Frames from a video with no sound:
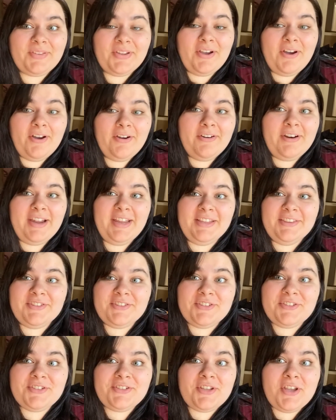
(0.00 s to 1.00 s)
All right,
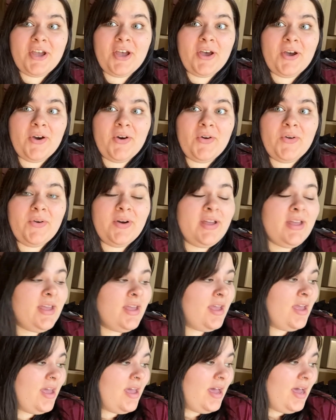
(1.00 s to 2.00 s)
so
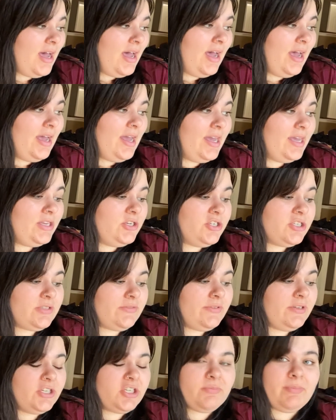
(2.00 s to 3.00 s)
I just
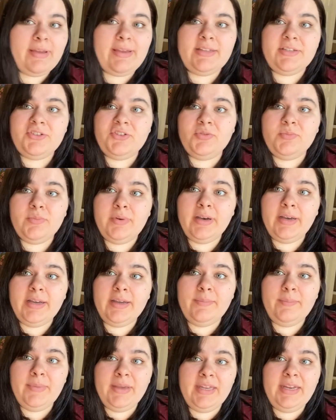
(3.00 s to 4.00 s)
finished my
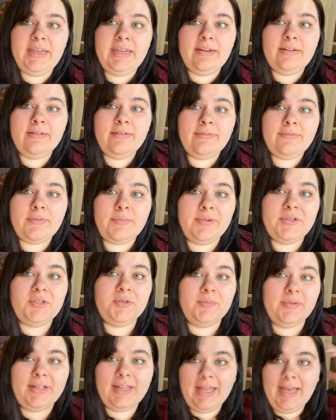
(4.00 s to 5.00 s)
Zumba meeting for my
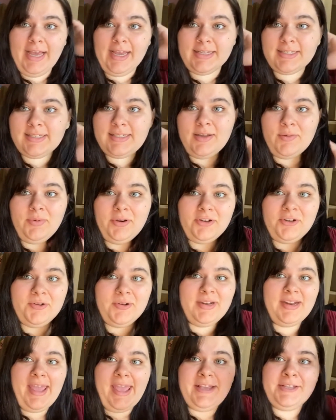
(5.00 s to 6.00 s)
Zumba class that we're
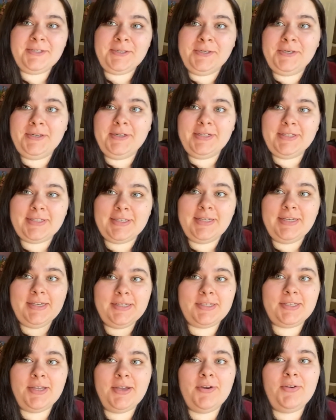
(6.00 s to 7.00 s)
doing asynchronously.
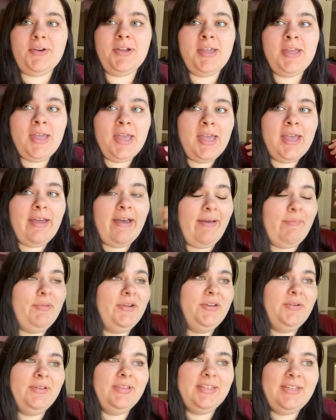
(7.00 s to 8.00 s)
So I've
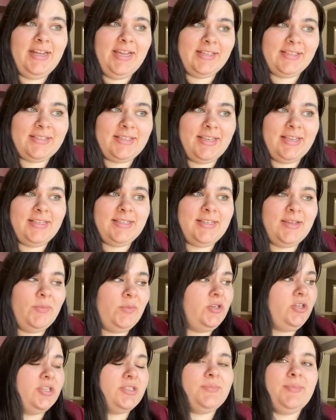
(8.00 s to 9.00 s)
been doing the dances and
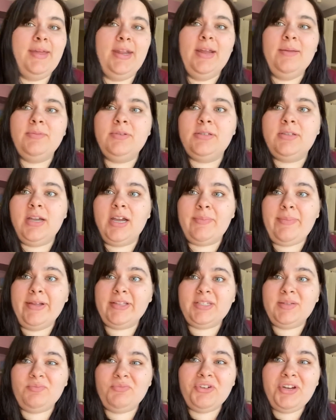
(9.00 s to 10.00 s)
we just met up to talk about
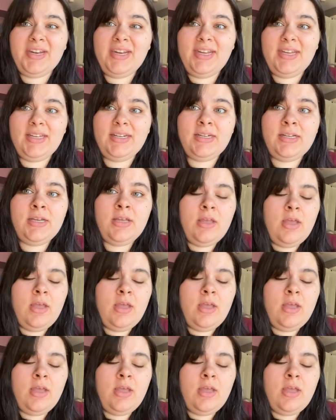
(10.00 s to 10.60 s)
some reading.